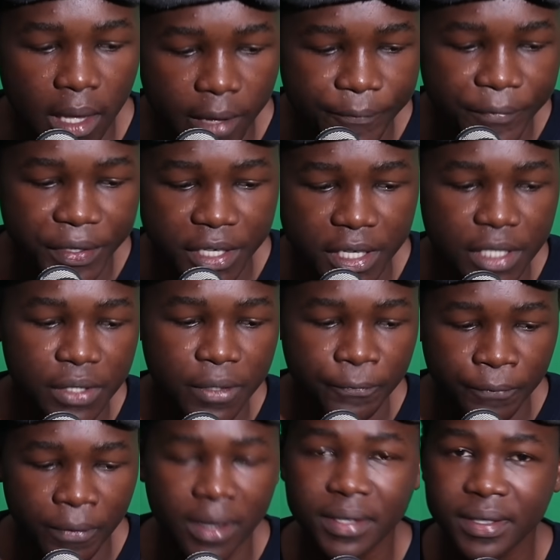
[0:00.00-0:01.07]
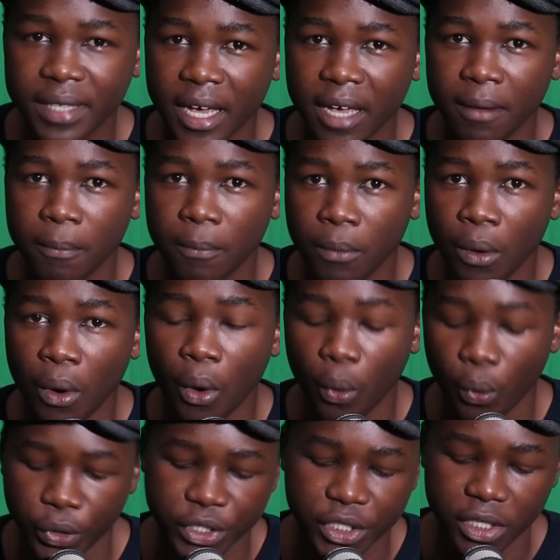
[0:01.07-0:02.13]
If it is your first time
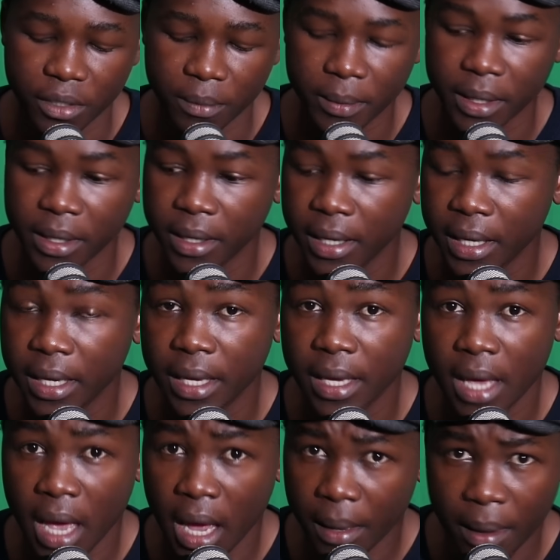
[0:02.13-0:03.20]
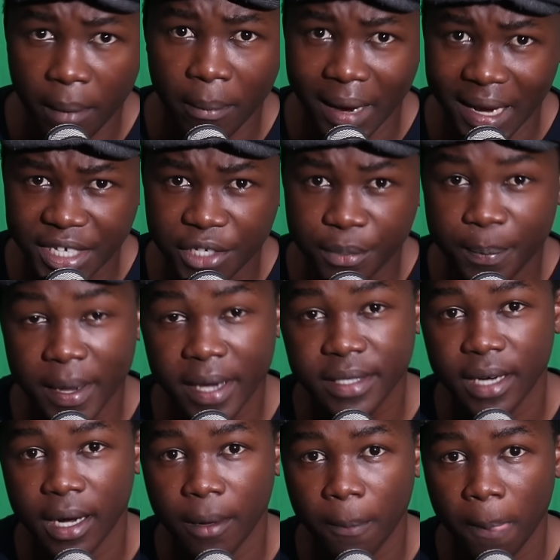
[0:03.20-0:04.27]
watching me, the
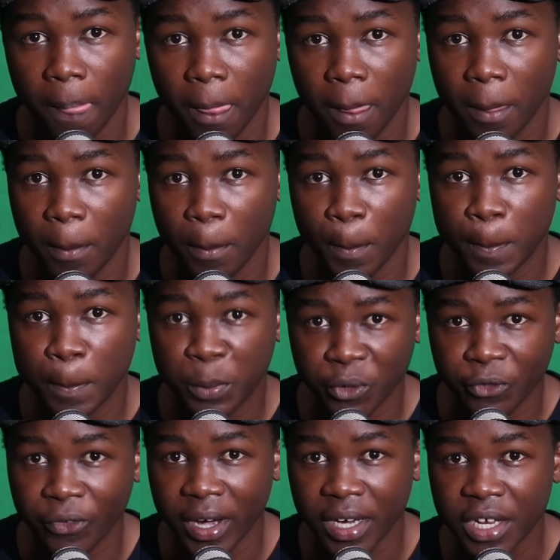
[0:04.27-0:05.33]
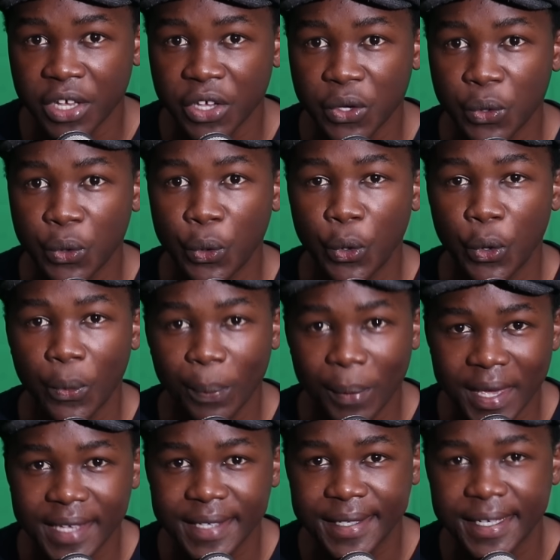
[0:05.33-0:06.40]
maskedbettor, providing you
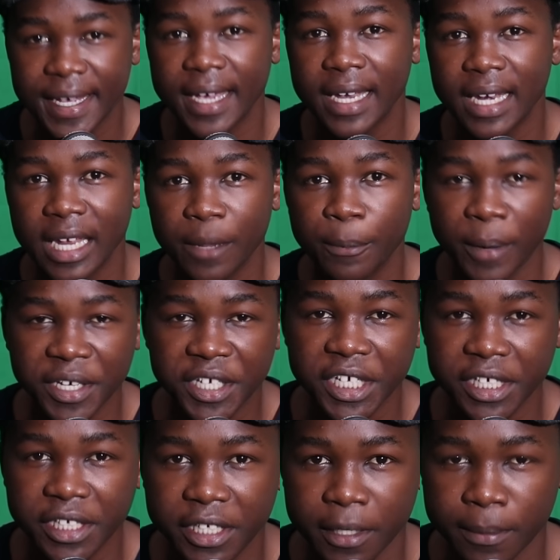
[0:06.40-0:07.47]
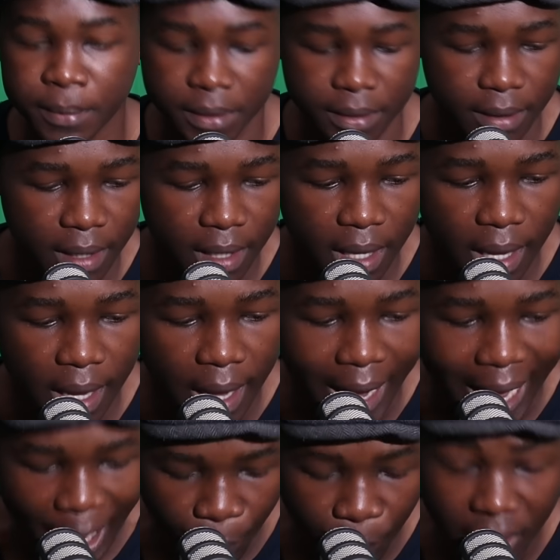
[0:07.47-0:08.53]
these daily betting tips,
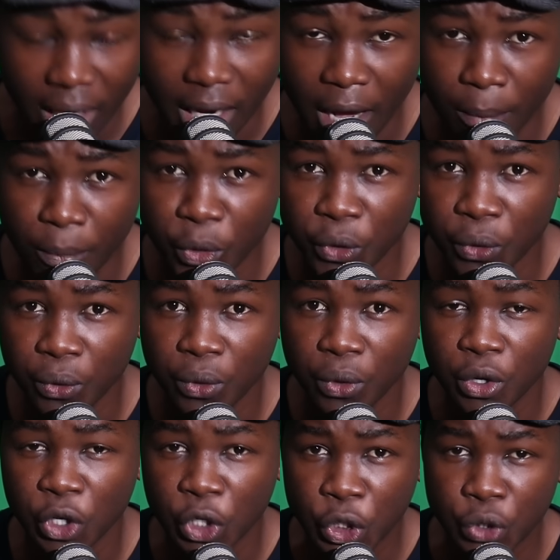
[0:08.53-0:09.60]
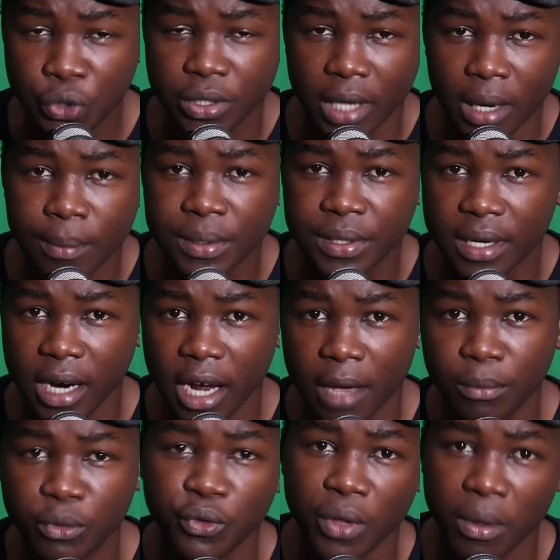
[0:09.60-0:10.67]
I welcome you to
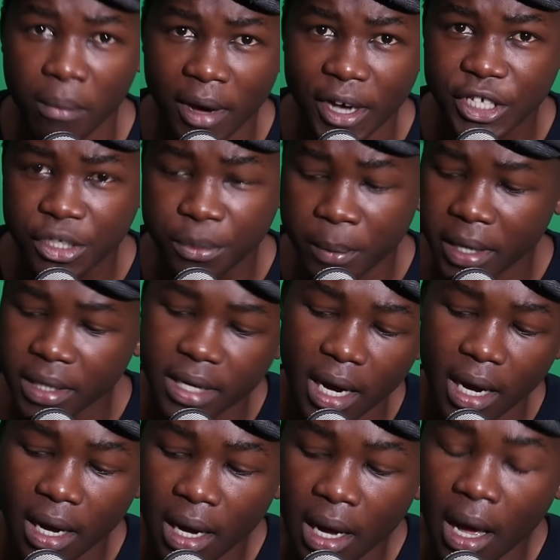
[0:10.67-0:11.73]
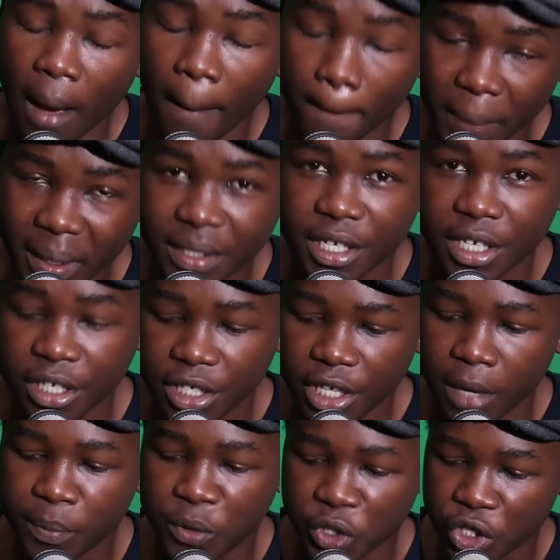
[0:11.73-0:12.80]
subscribe to the maskedbettor betting
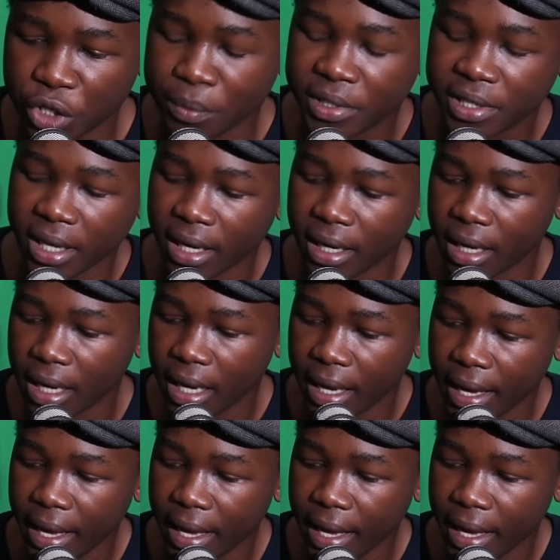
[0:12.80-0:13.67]
tips YouTube channel.